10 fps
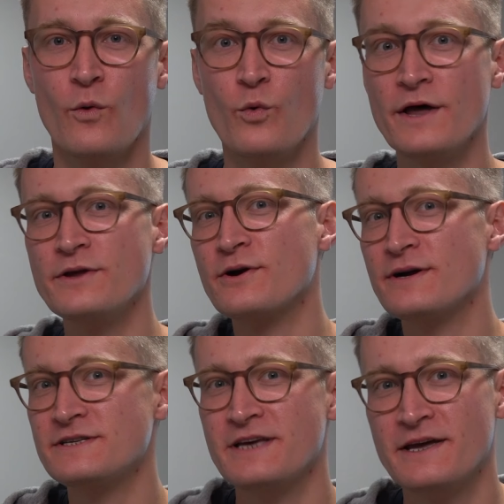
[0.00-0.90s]
while you're
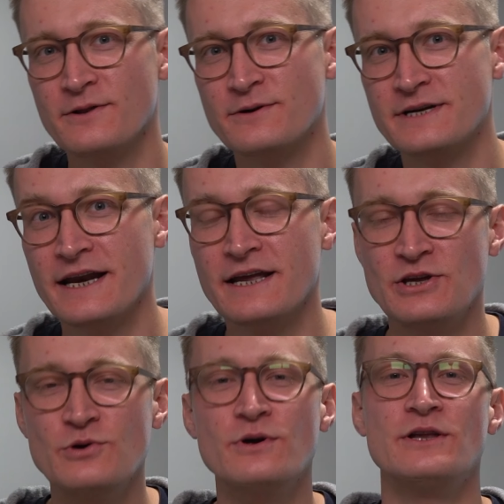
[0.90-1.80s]
on cellular data,
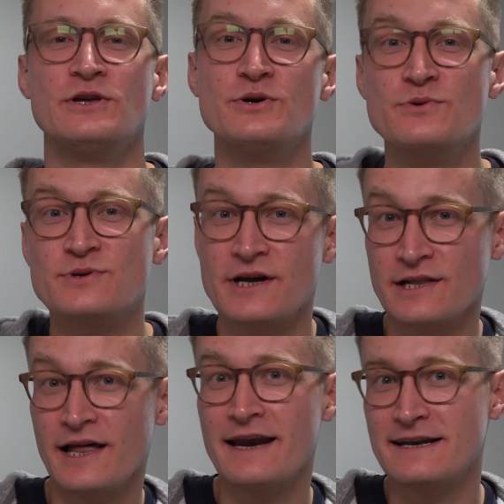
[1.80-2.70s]
you can use a
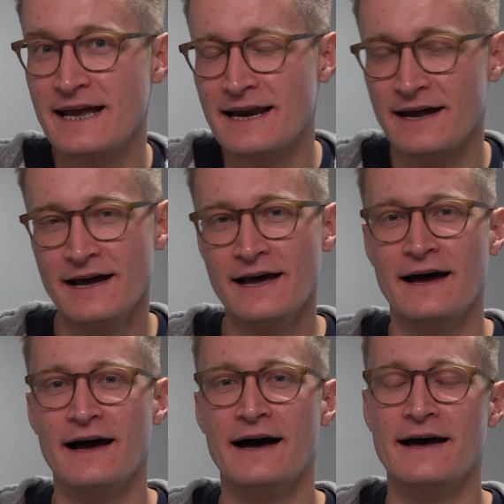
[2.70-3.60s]
lot of data
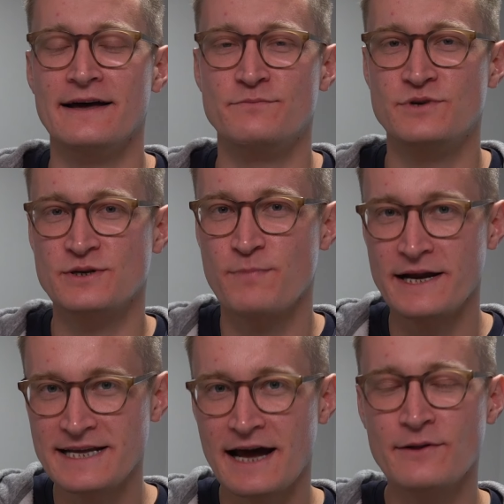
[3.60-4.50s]
just by
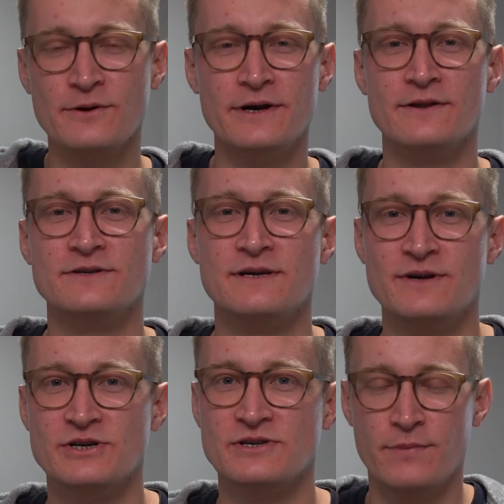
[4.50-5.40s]
downloading those
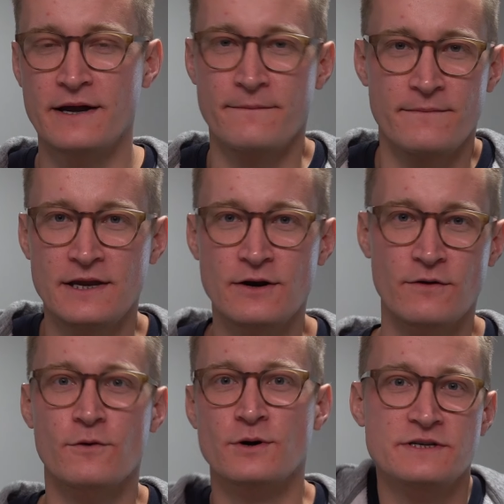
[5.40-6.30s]
images. But
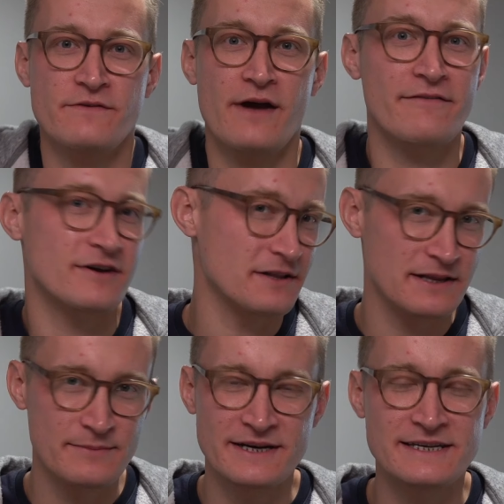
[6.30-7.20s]
of course, if you have an
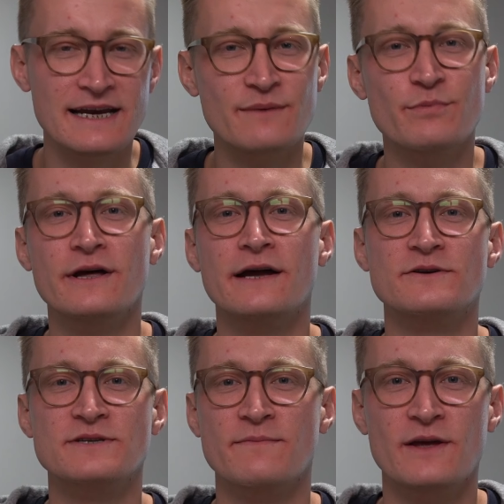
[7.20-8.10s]
unlimited data plan or
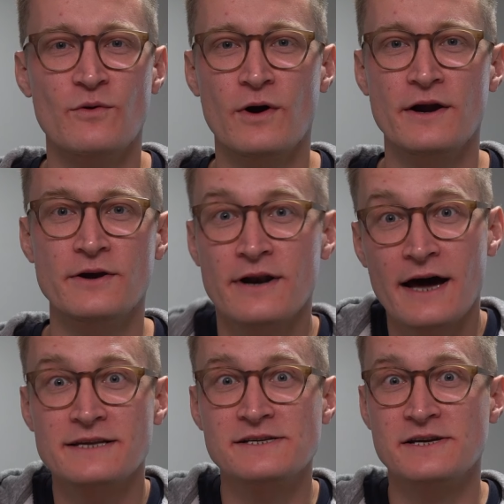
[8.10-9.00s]
something where you're
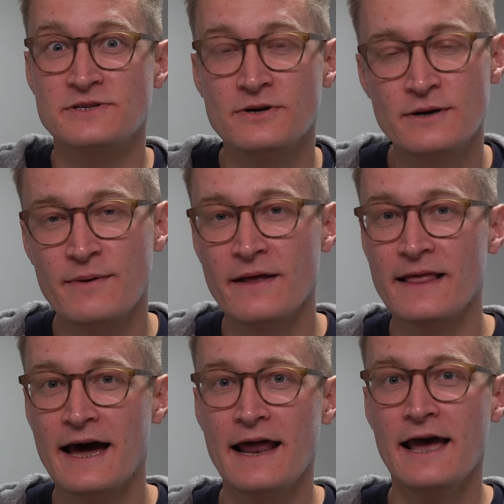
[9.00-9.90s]
not as concerned about
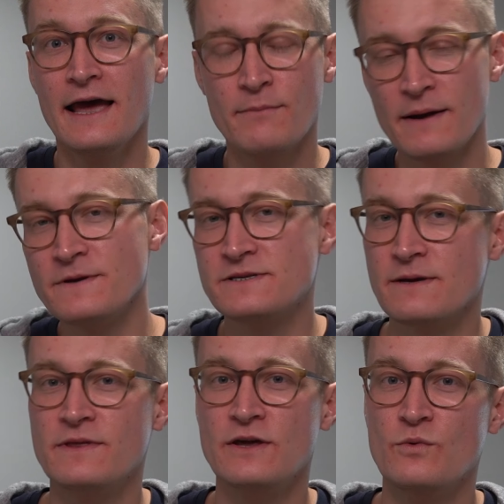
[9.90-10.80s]
that, it might be
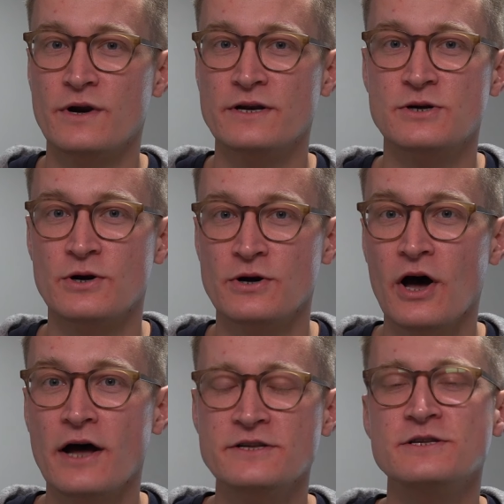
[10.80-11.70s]
something you want to turn
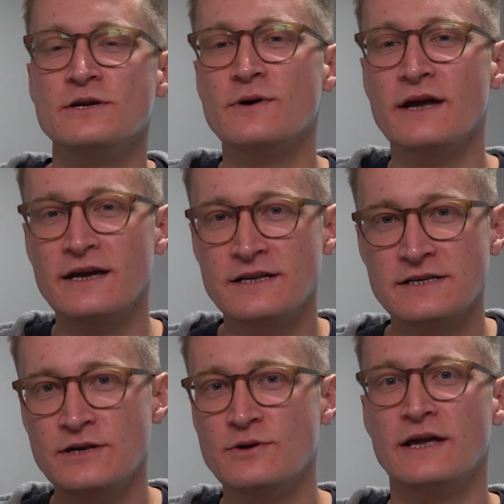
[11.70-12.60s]
on so that you can
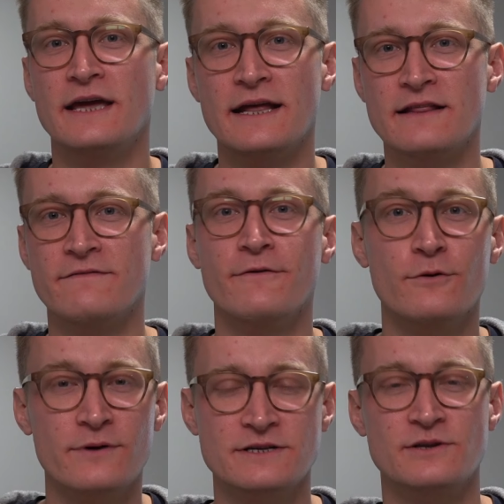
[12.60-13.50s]
continue to get the
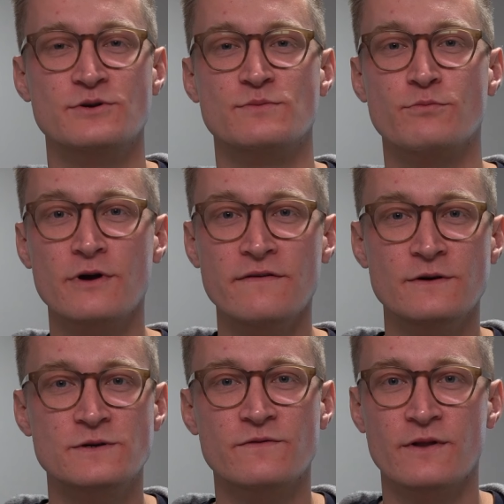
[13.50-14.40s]
full resolution
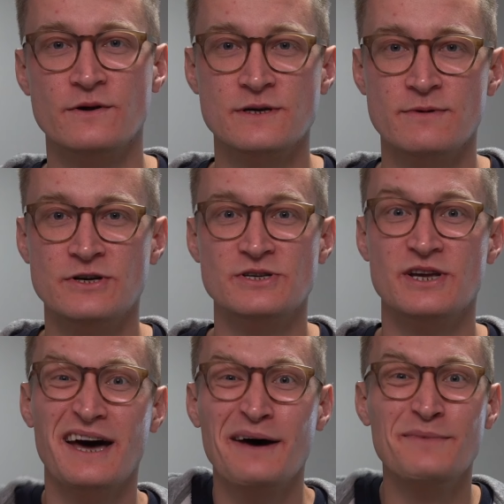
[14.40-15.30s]
previews for those images
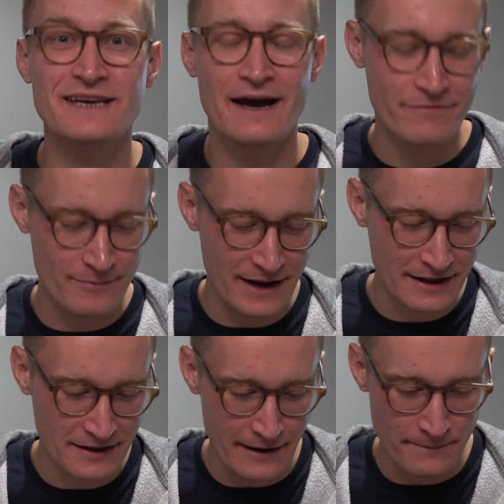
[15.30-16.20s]
coming down from
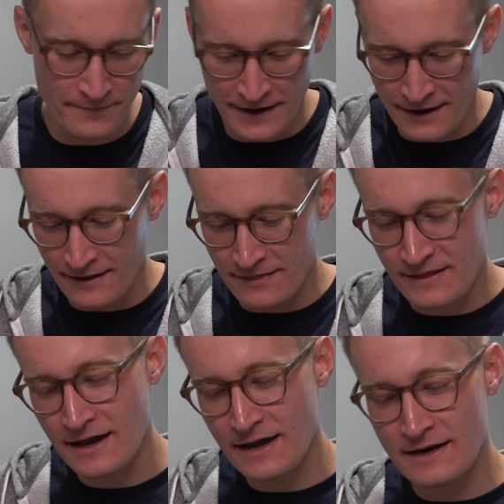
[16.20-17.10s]
iCloud.
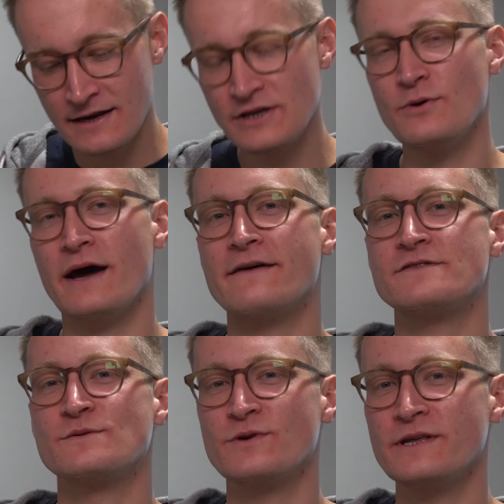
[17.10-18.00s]
Then you have
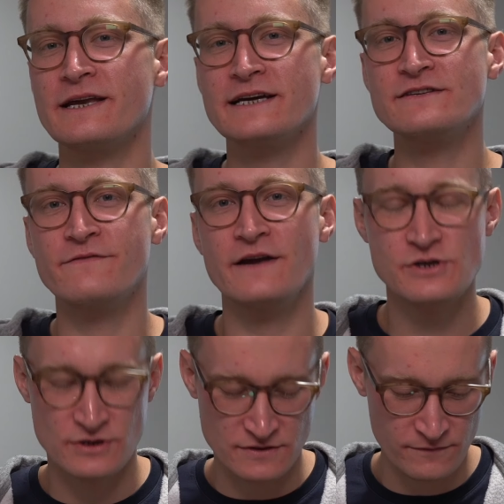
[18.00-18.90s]
some really nice
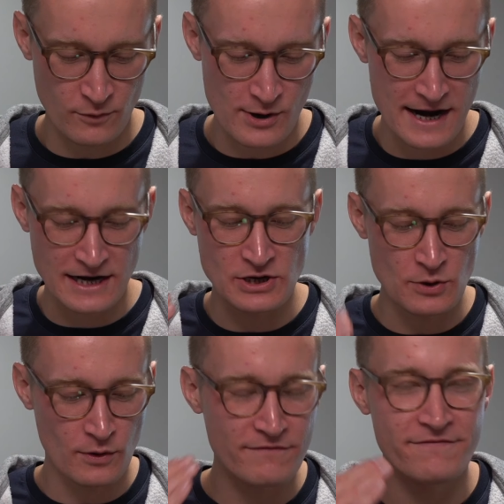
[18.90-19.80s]
features for
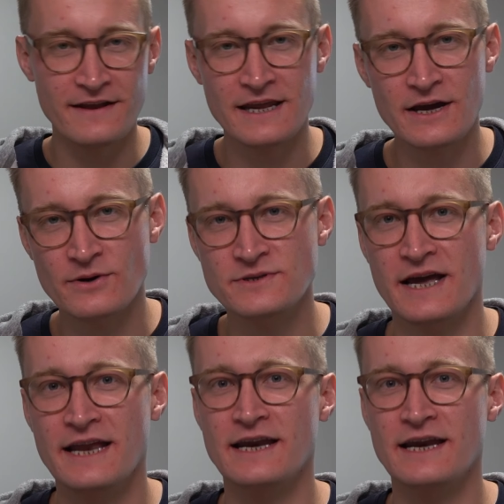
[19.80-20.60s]
ignore videos and